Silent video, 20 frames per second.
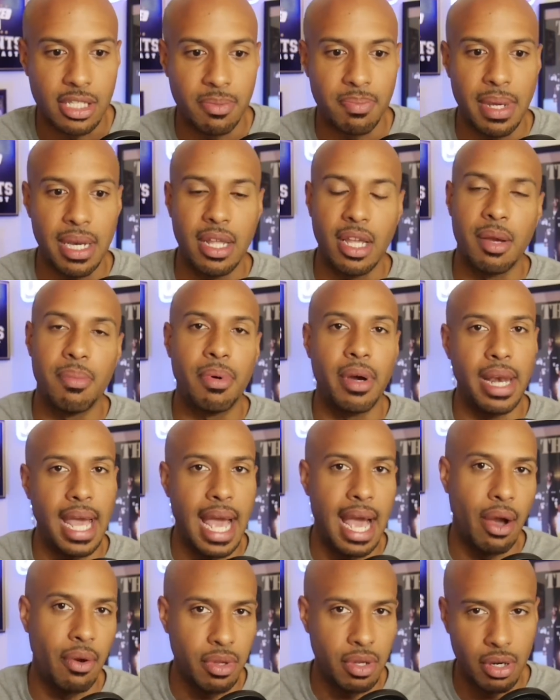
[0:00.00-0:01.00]
depending upon
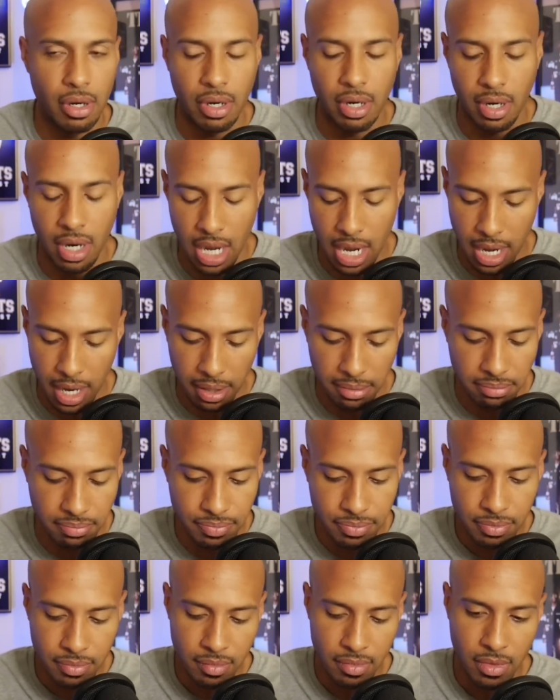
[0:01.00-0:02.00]
how you're,
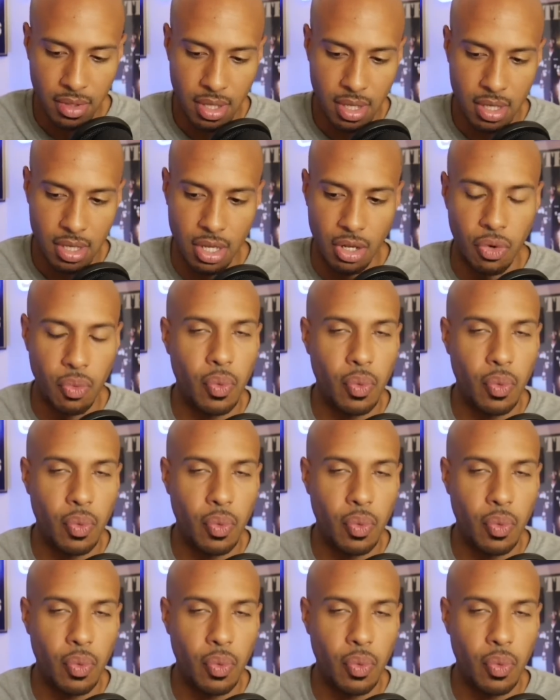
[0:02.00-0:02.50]
you know,